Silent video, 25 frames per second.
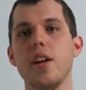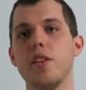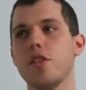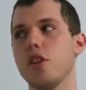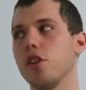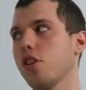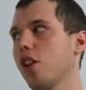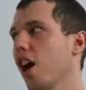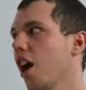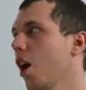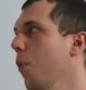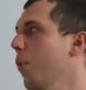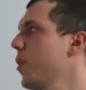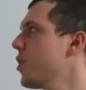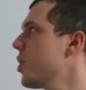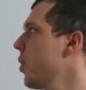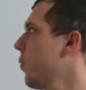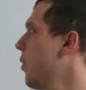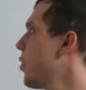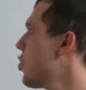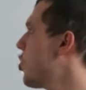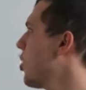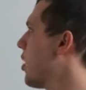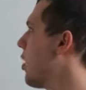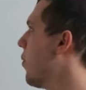The law was
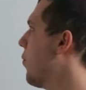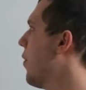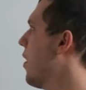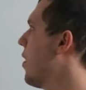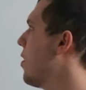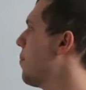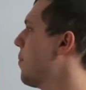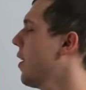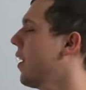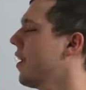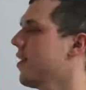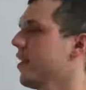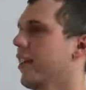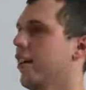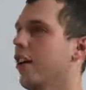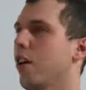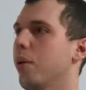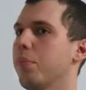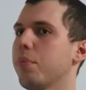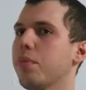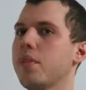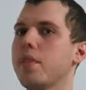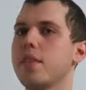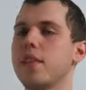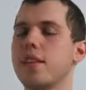originally written because it
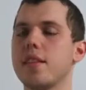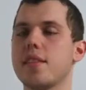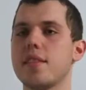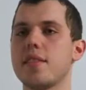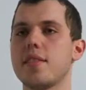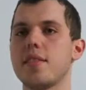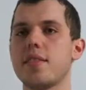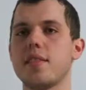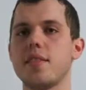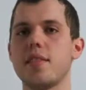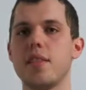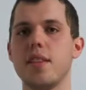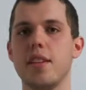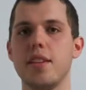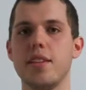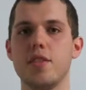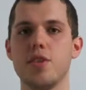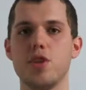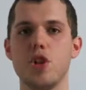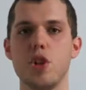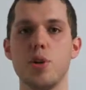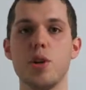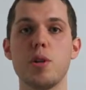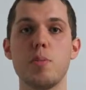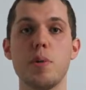helped the
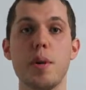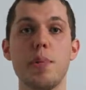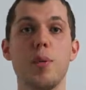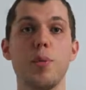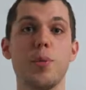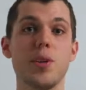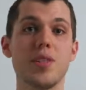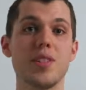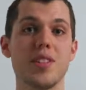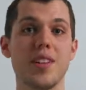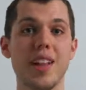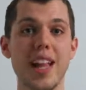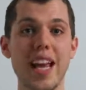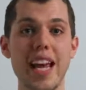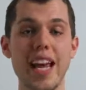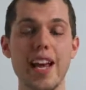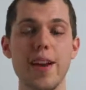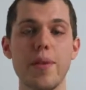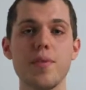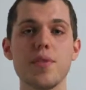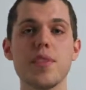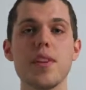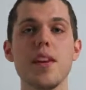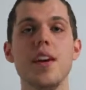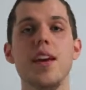Jewish people were
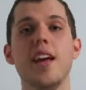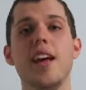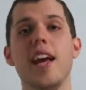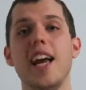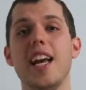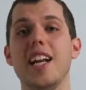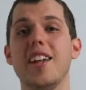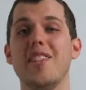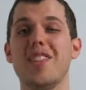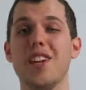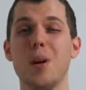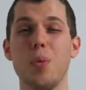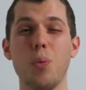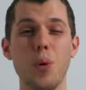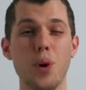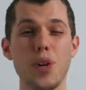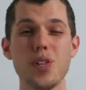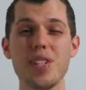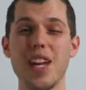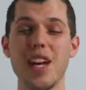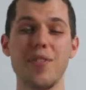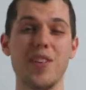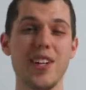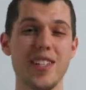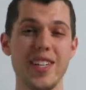slaves, and if they
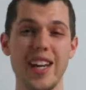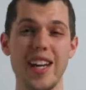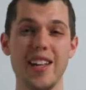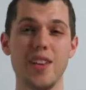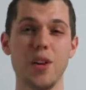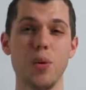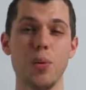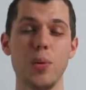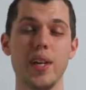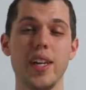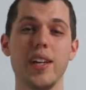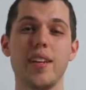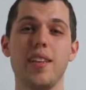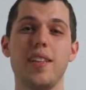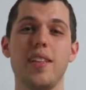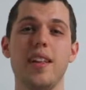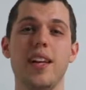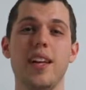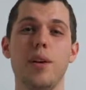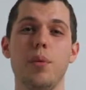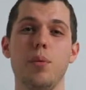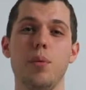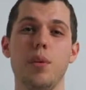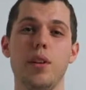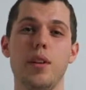worked every day of the week,
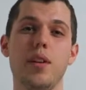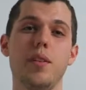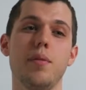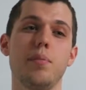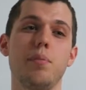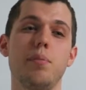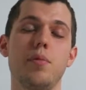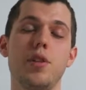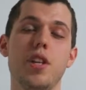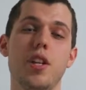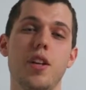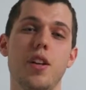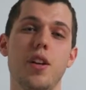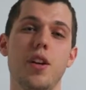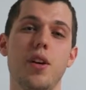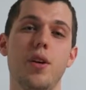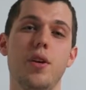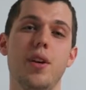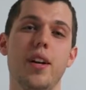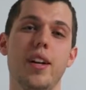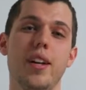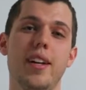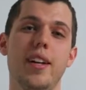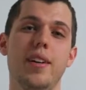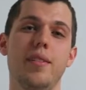they would, they
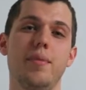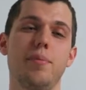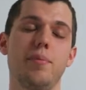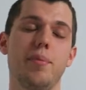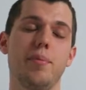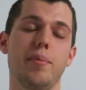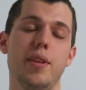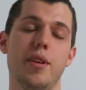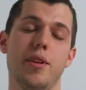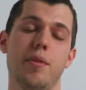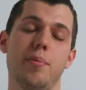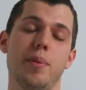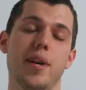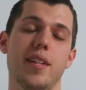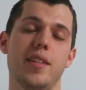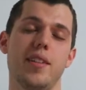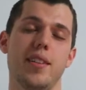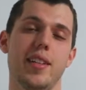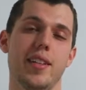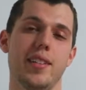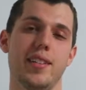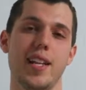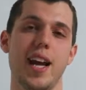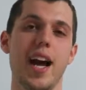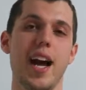would
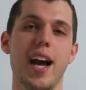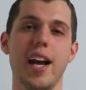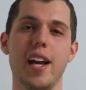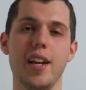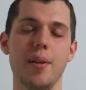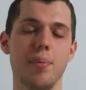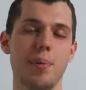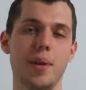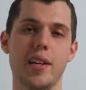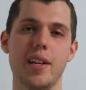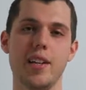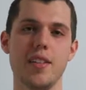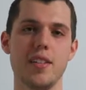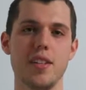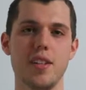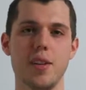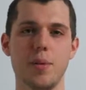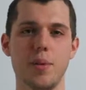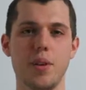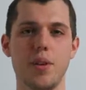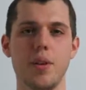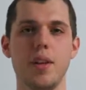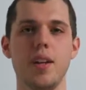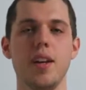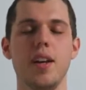basically die because
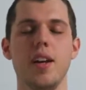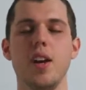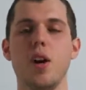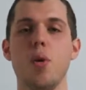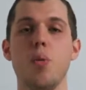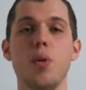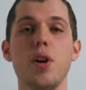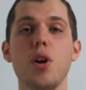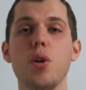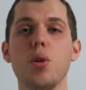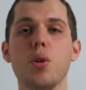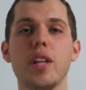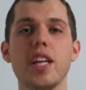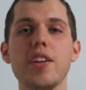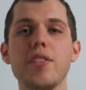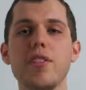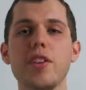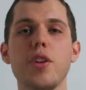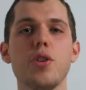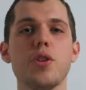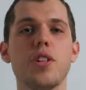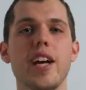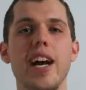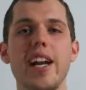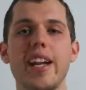we don't live in
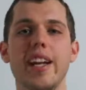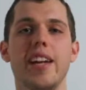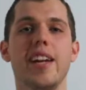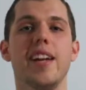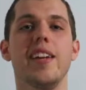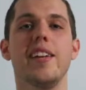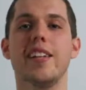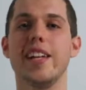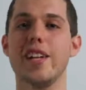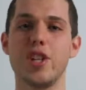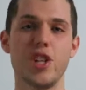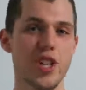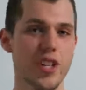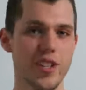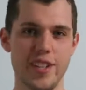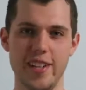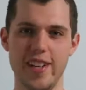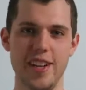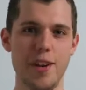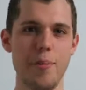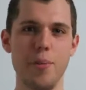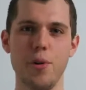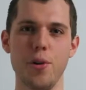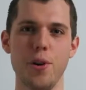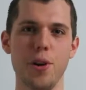those kind of conditions
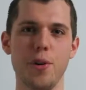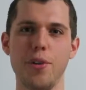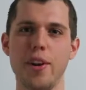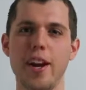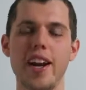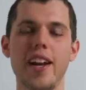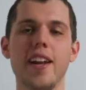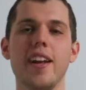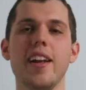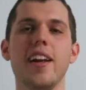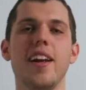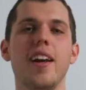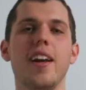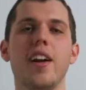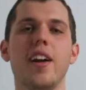anymore, right?